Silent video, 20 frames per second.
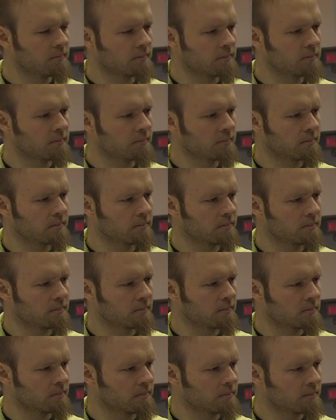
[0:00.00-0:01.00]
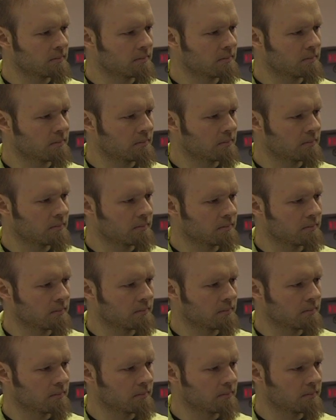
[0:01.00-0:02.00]

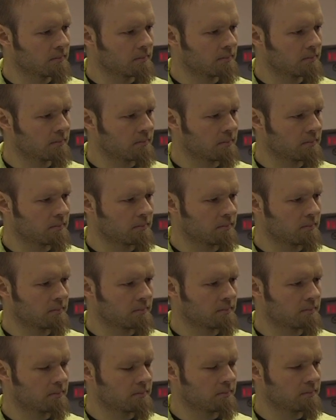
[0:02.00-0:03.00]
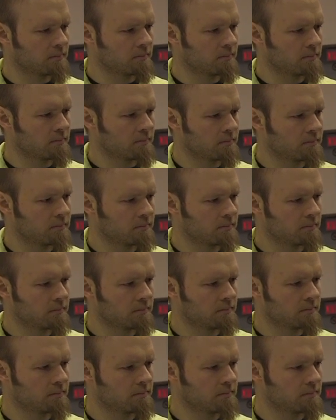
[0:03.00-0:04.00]

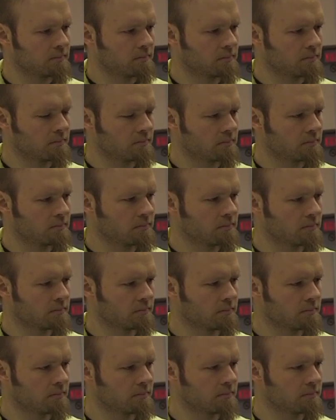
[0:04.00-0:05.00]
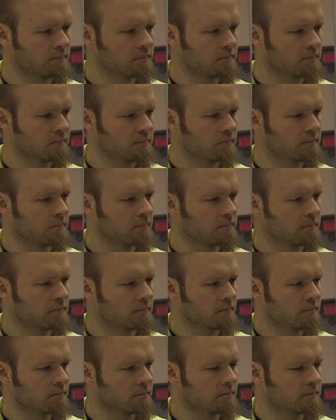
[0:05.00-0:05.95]
This person isn't speaking.